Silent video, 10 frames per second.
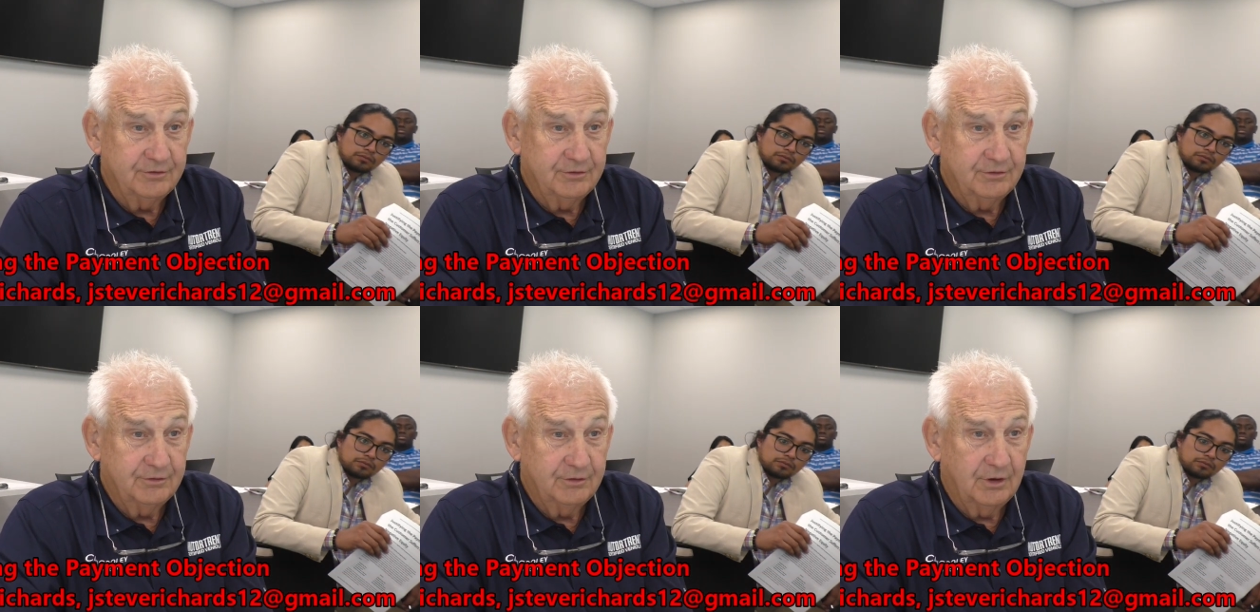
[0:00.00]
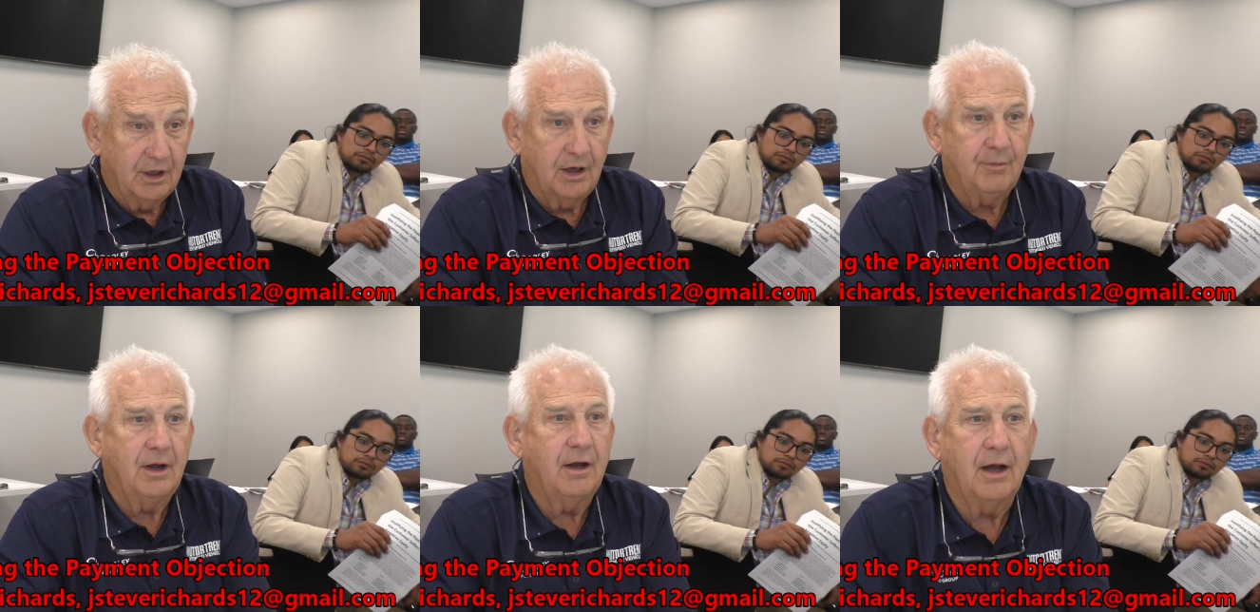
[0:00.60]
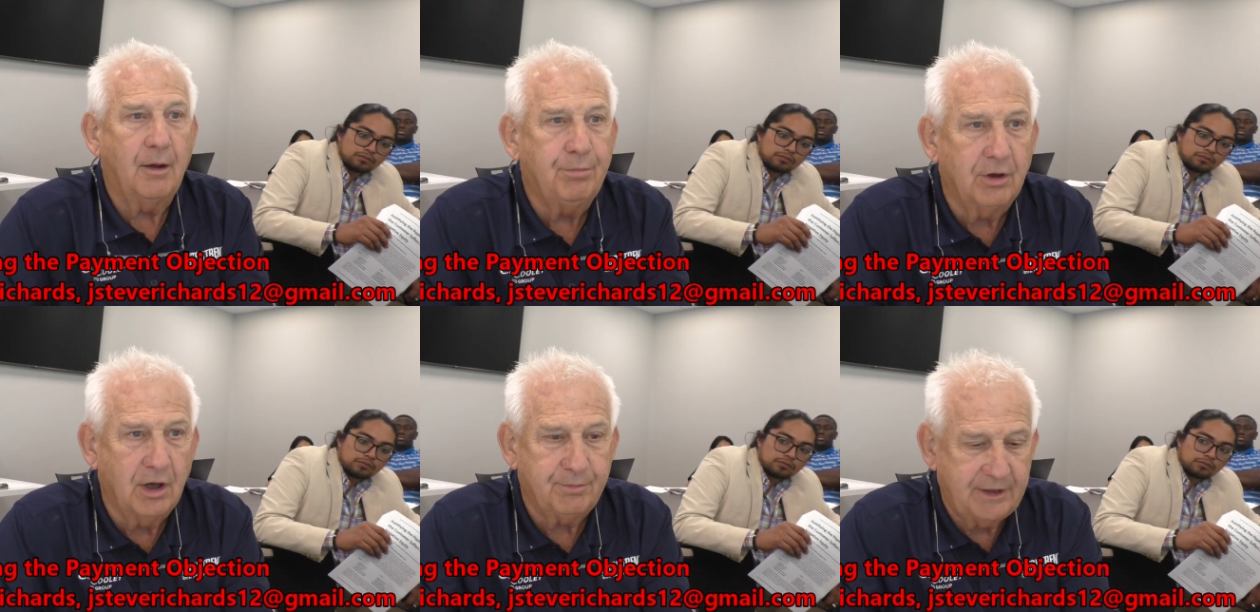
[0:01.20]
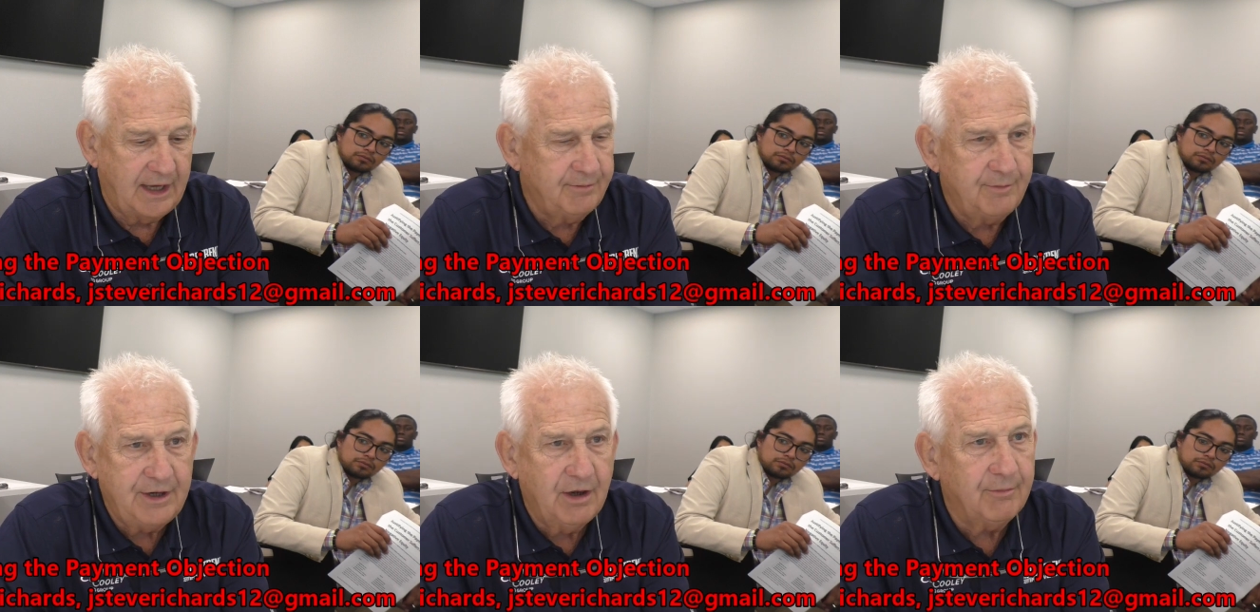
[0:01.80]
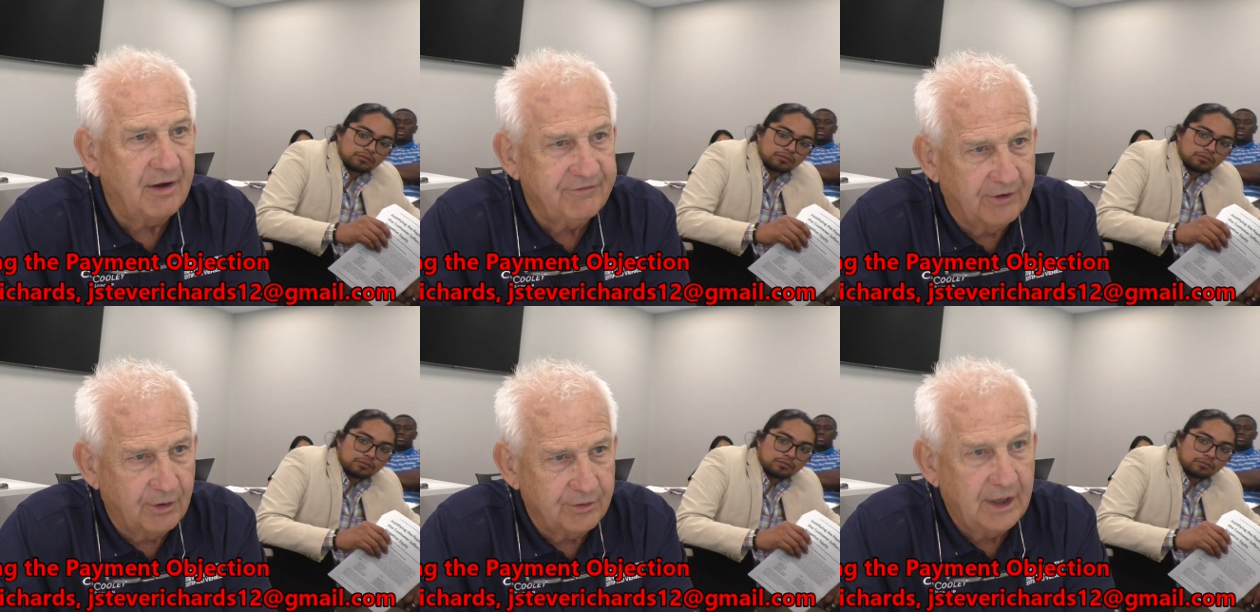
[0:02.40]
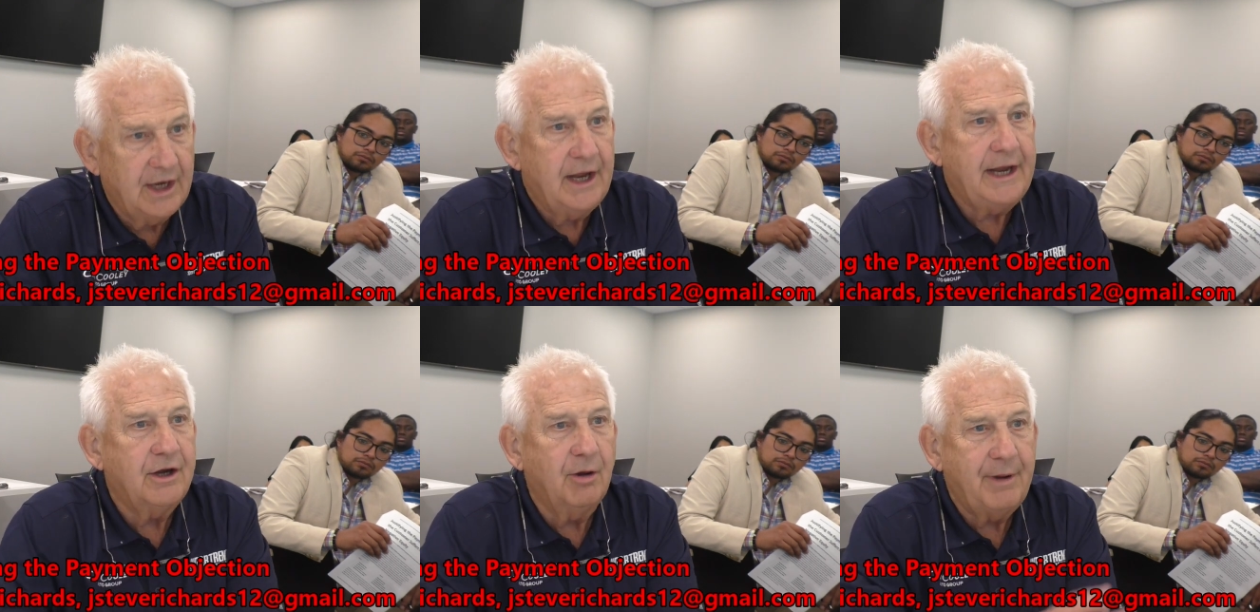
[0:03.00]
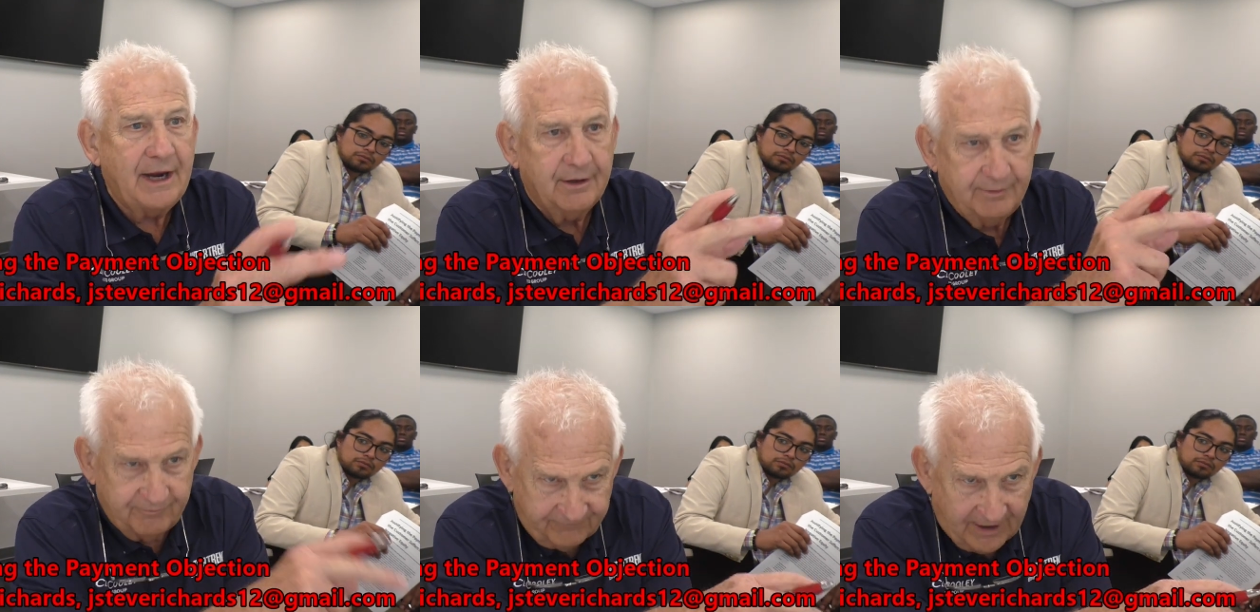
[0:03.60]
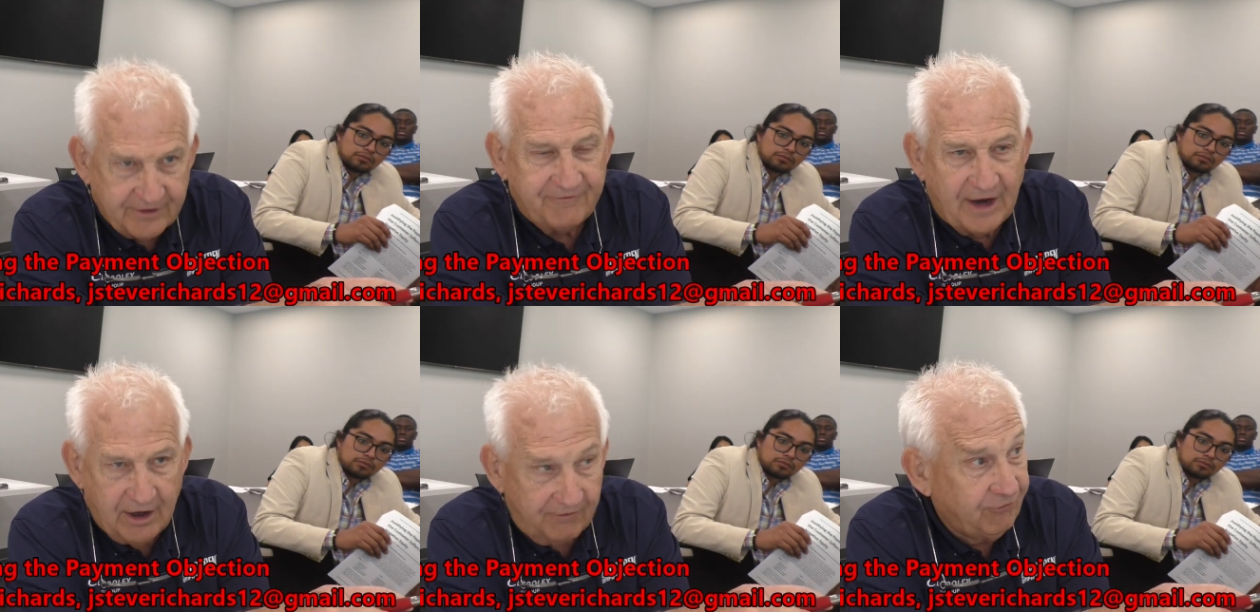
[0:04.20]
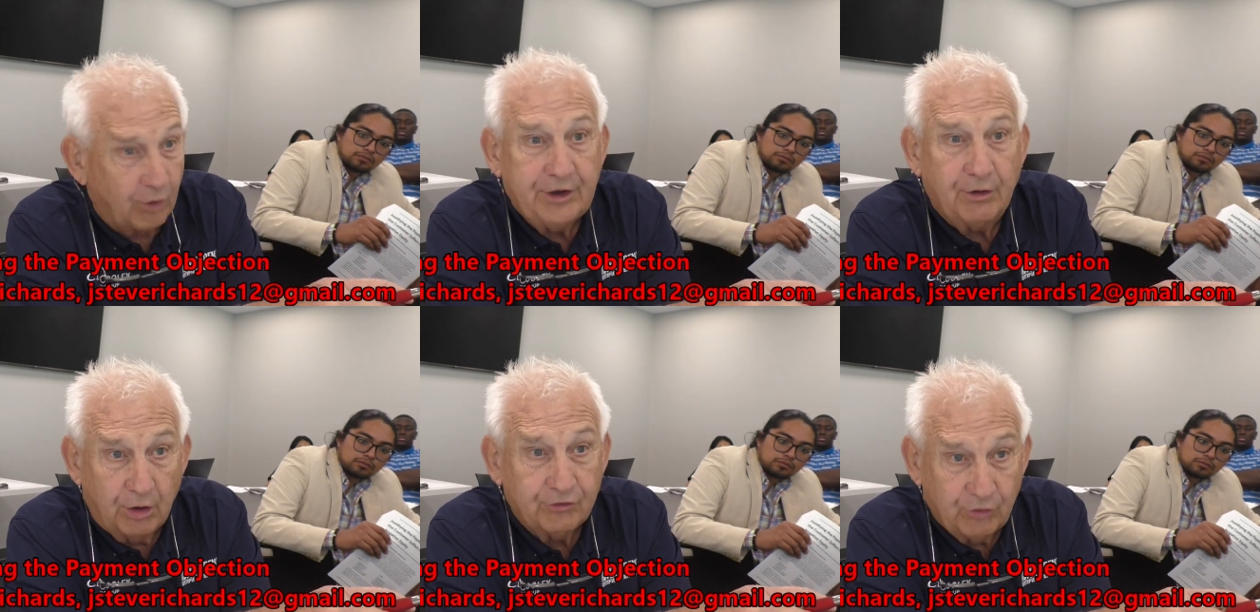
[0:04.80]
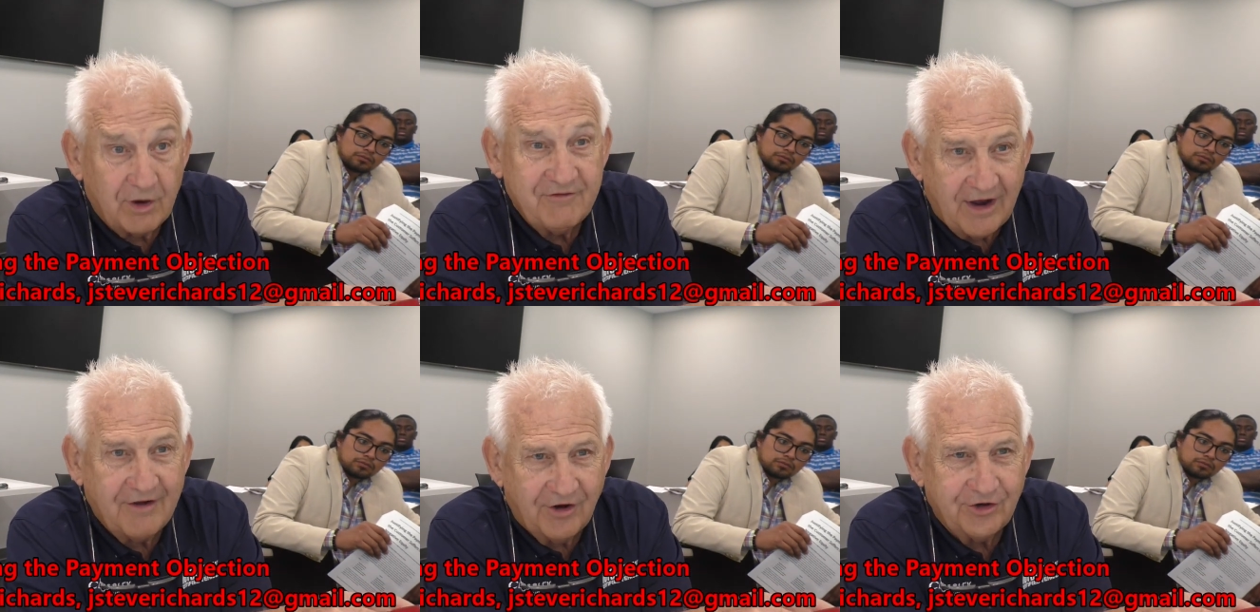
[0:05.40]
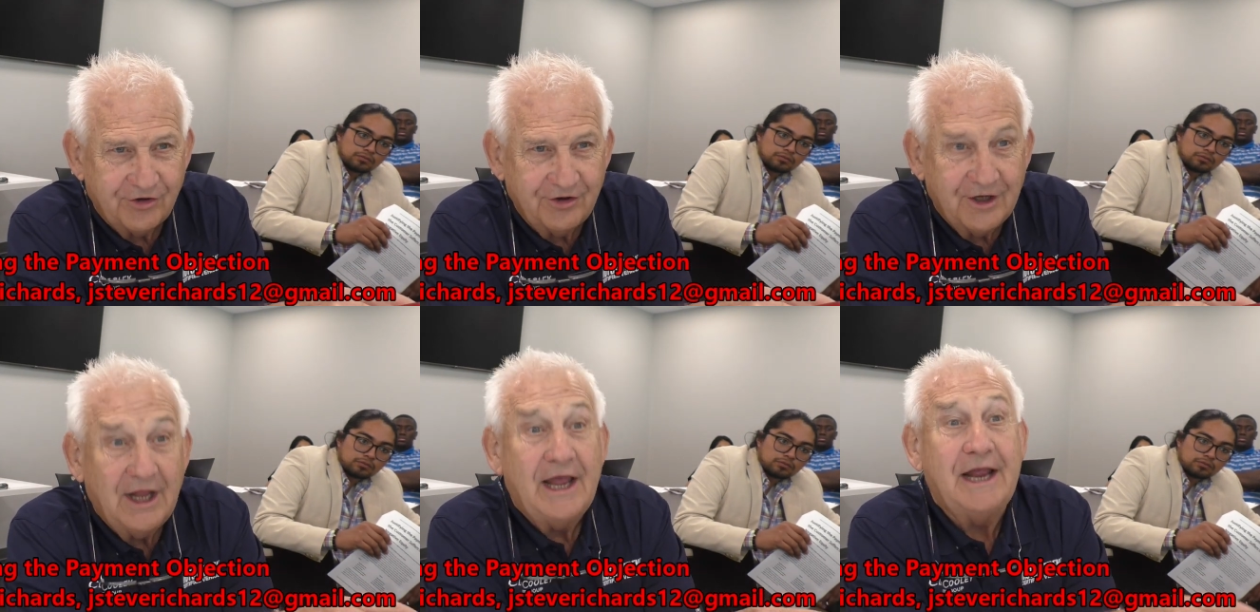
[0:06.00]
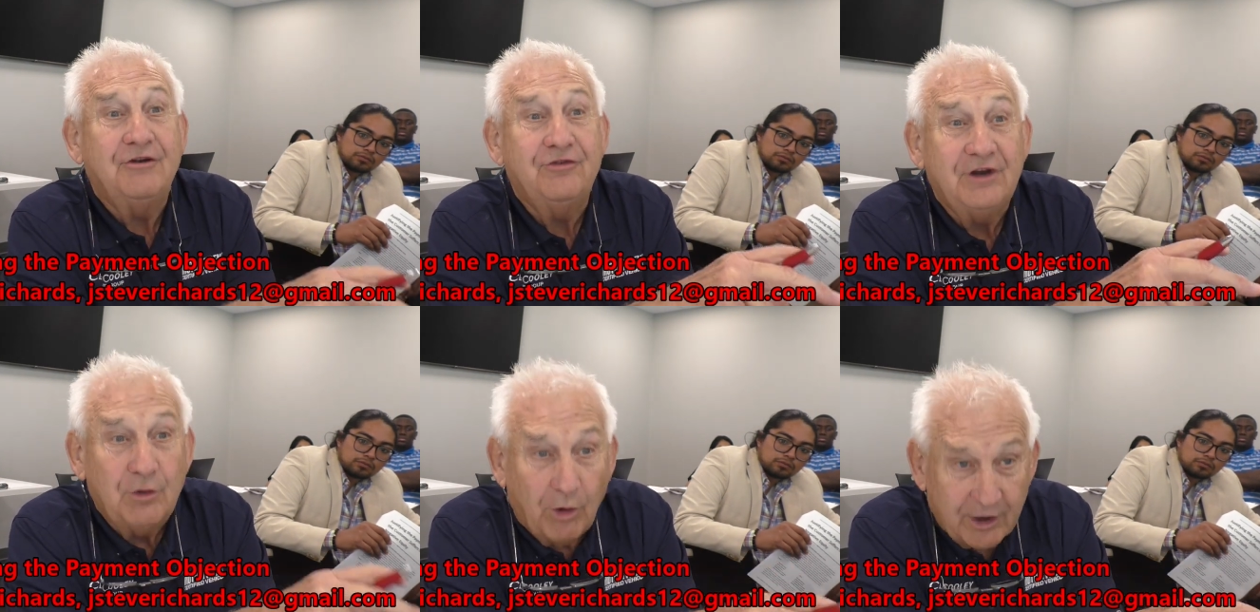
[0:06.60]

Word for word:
Speaker 1: Yeah. I pull up KBB on my phone and go back and find a 4-year-old 2500 and see